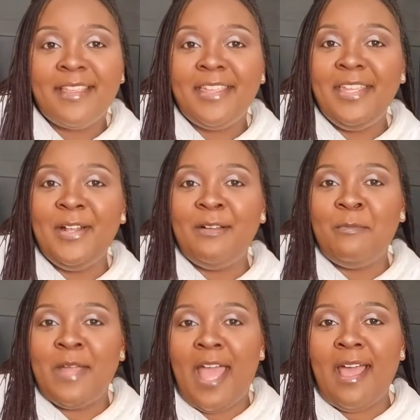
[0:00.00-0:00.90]
You know,
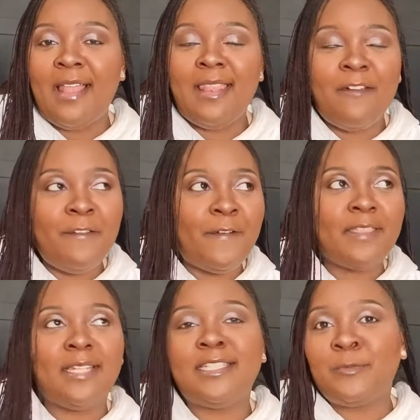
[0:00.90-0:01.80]
I love the fact
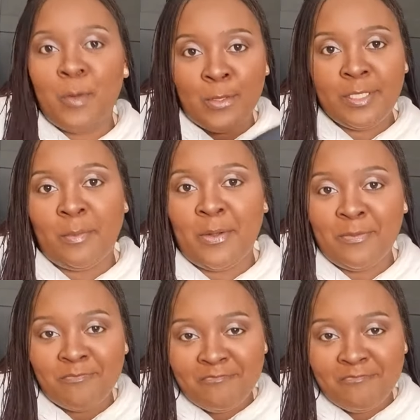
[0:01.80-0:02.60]
that it's portable.